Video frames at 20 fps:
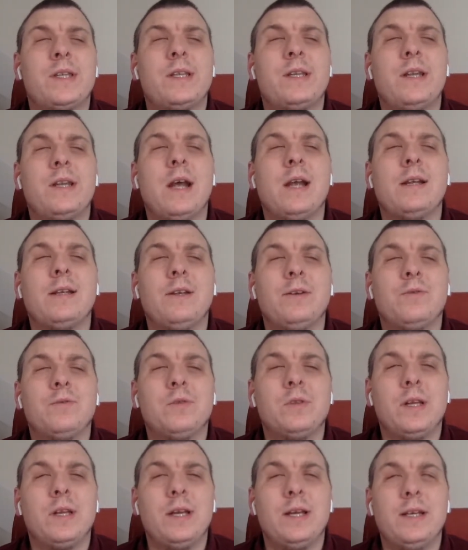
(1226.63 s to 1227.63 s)

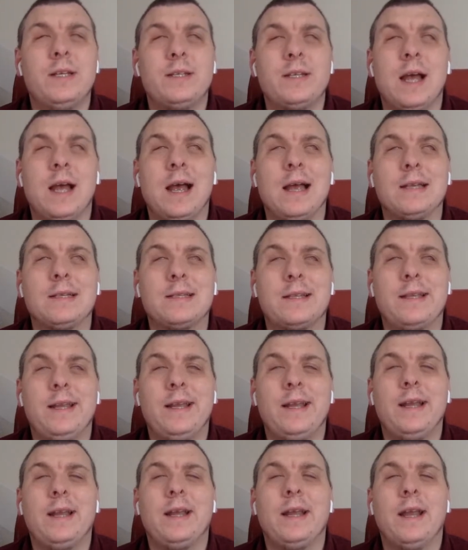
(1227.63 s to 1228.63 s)
Daniel is
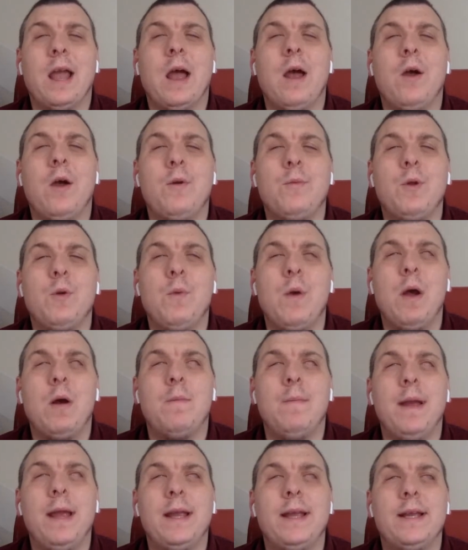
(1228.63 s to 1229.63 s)
asking, I hope you're
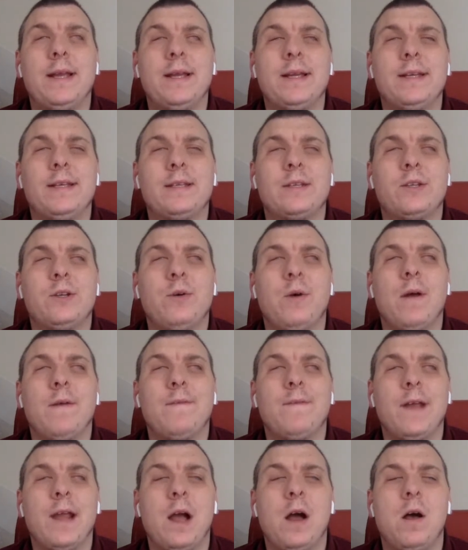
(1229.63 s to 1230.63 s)
well, mate, do I
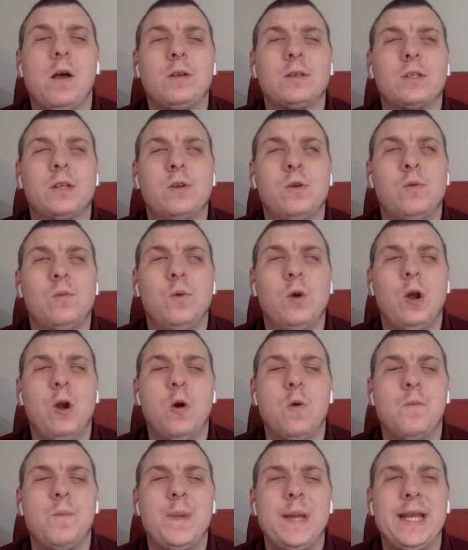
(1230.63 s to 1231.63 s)
think Arsenal
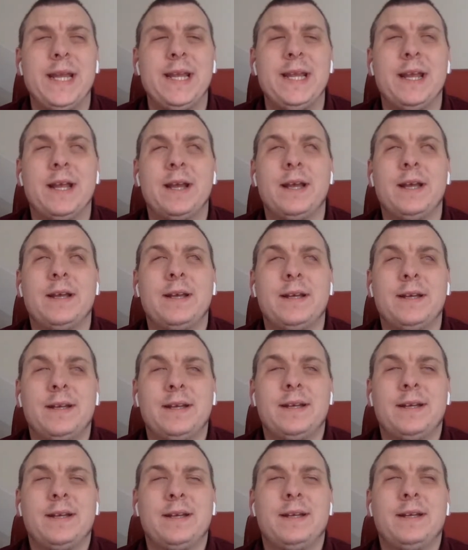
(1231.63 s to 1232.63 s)
will be
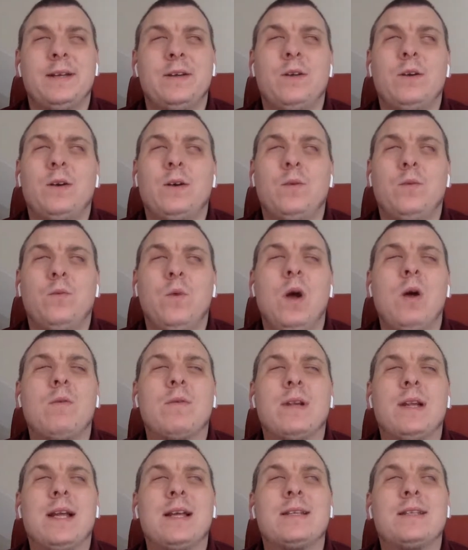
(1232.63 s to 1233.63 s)

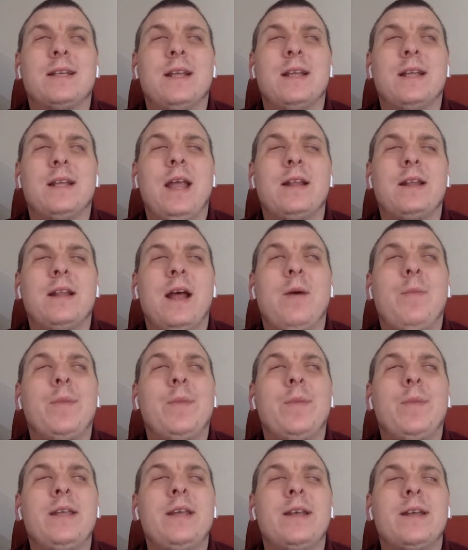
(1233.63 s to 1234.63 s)
world class again and how
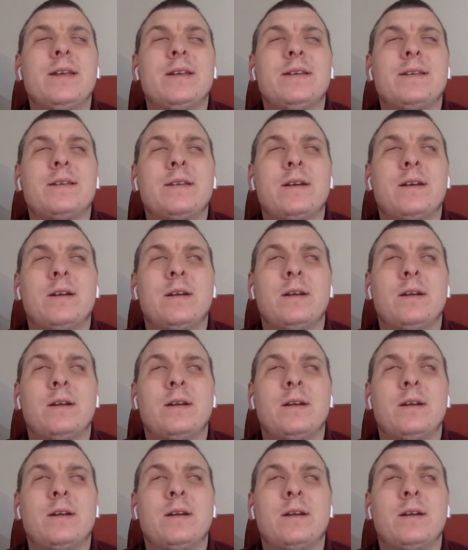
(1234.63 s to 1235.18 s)
many years?